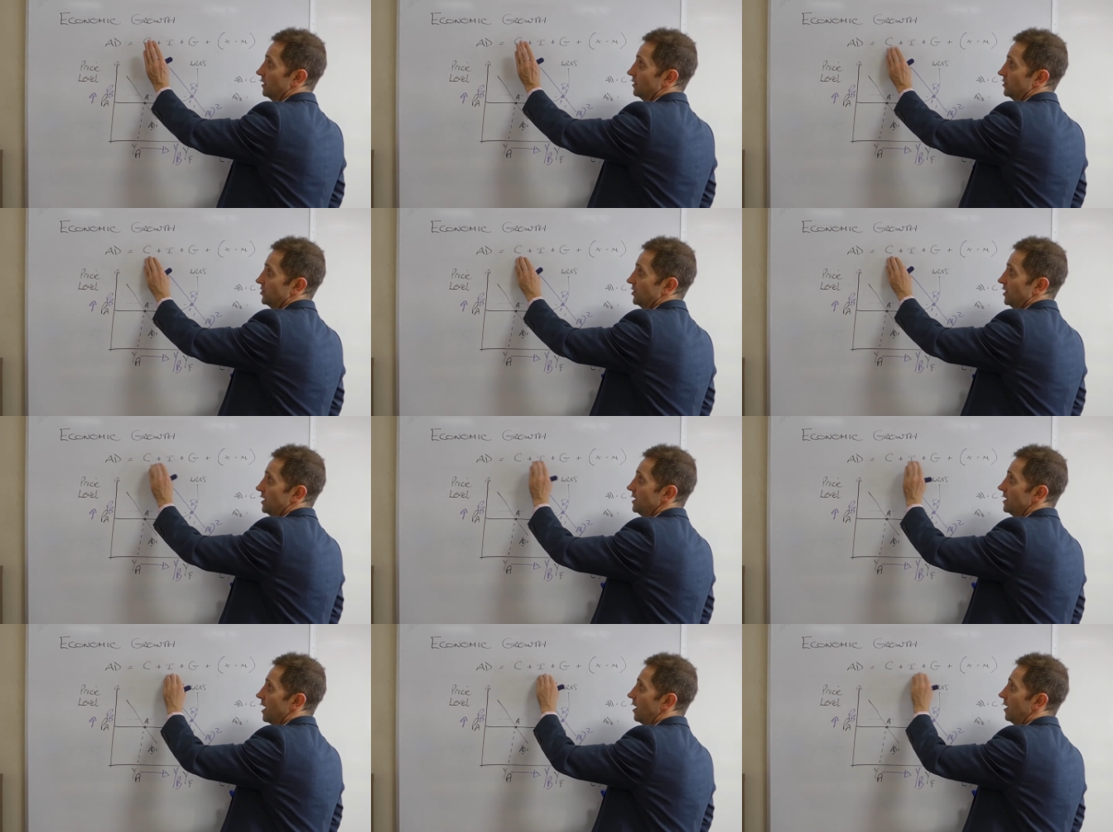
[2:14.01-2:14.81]

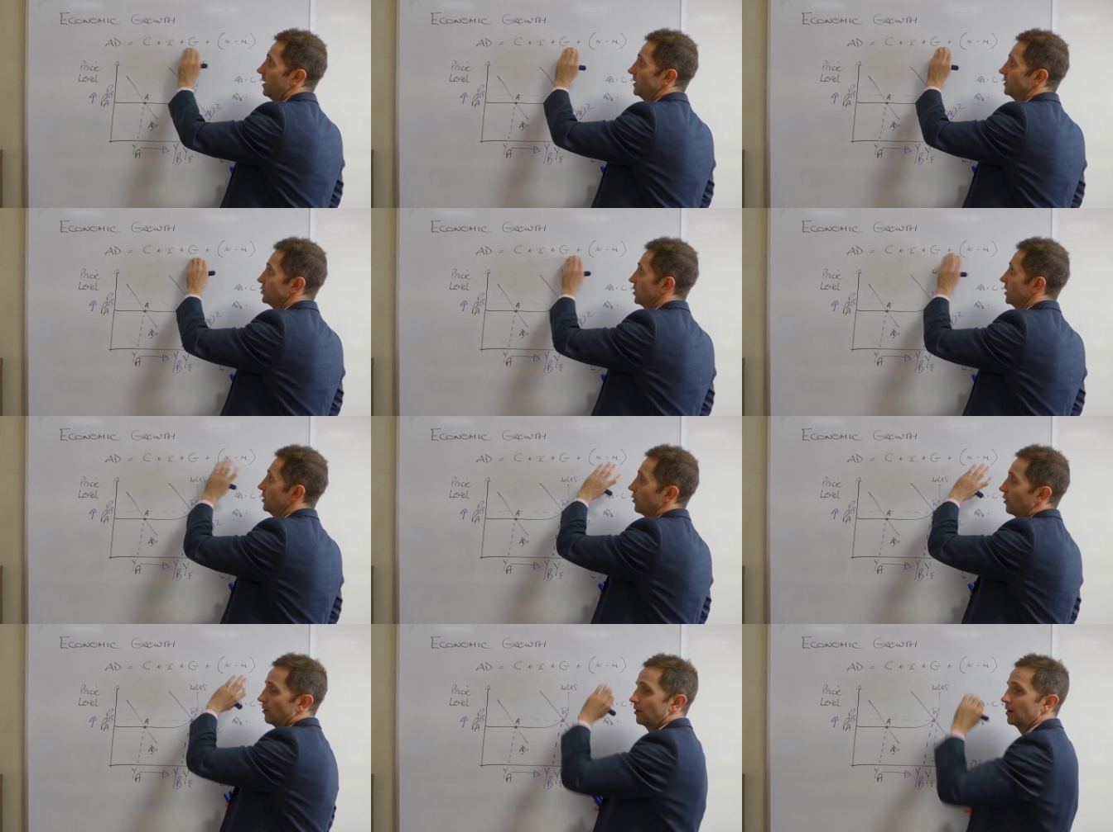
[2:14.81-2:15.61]
CIG
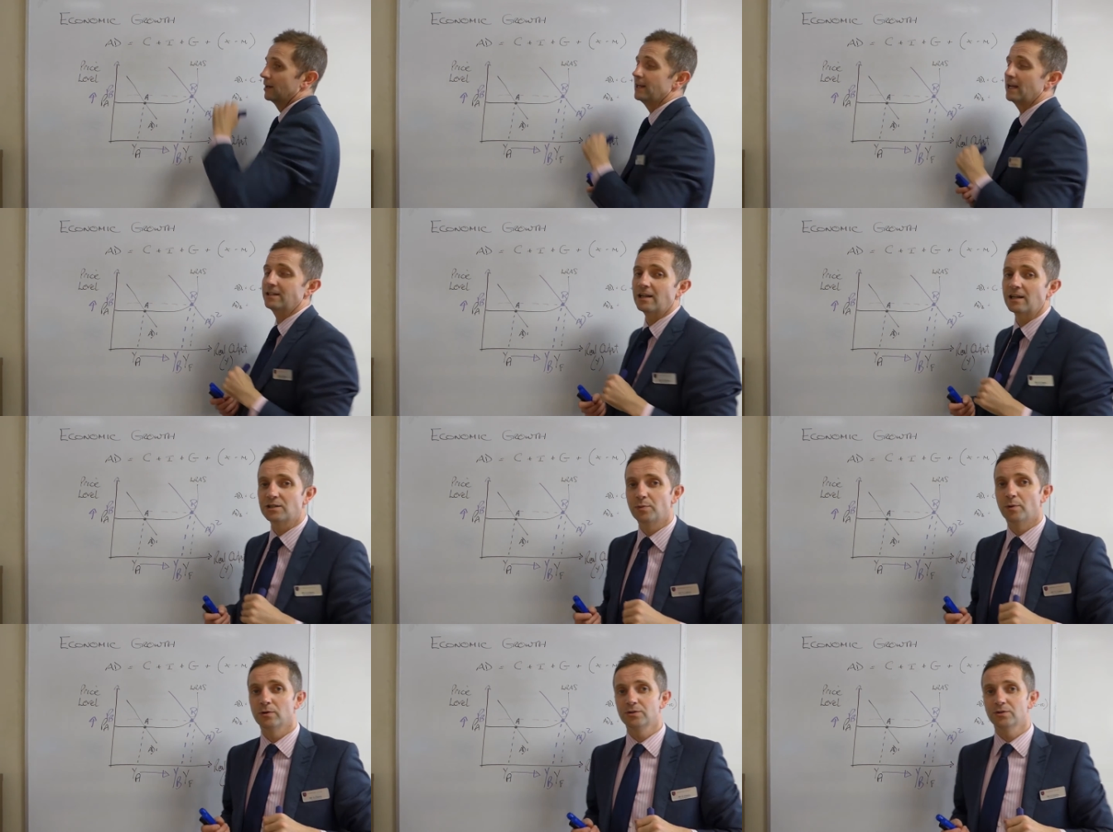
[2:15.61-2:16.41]
or net
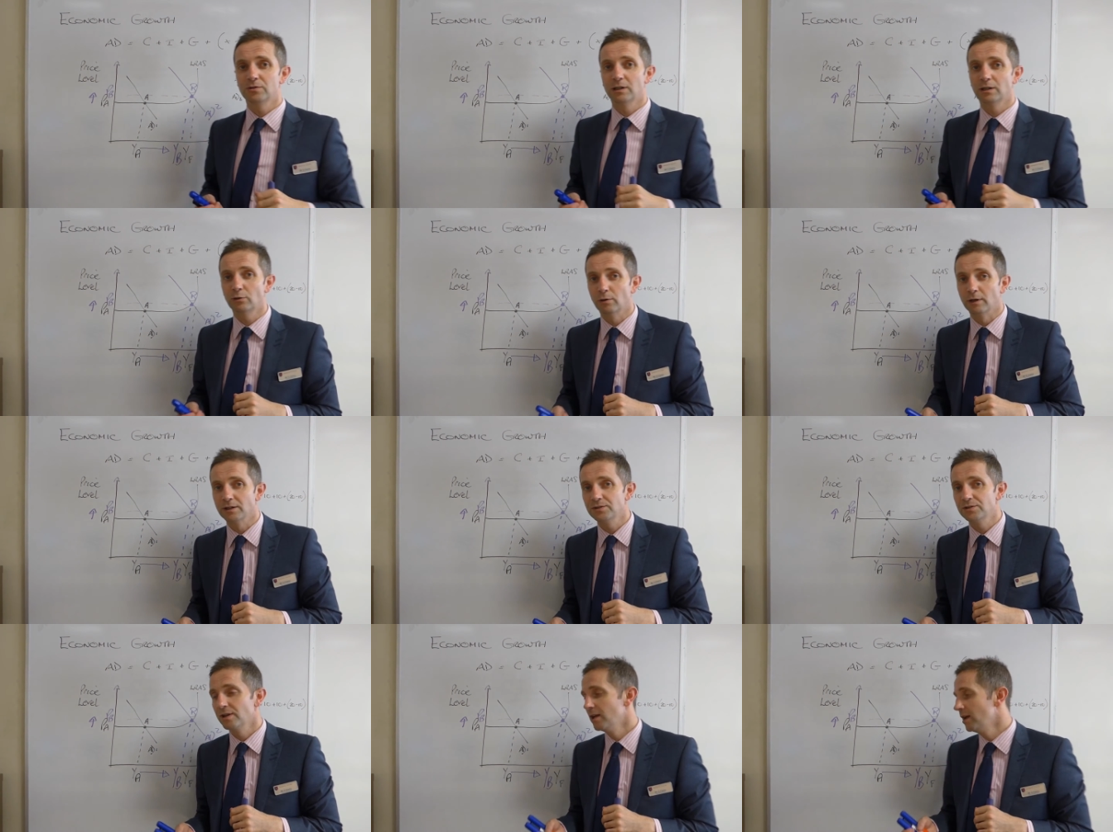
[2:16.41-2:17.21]
exports to
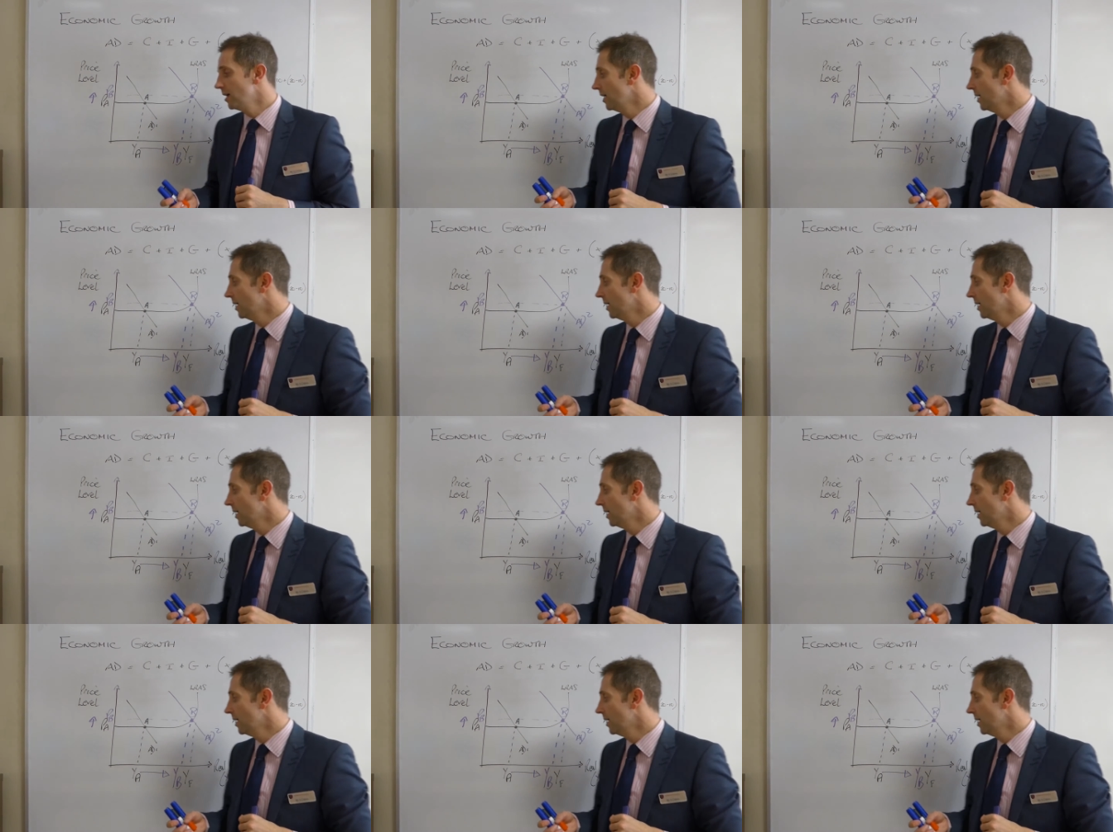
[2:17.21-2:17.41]
increase,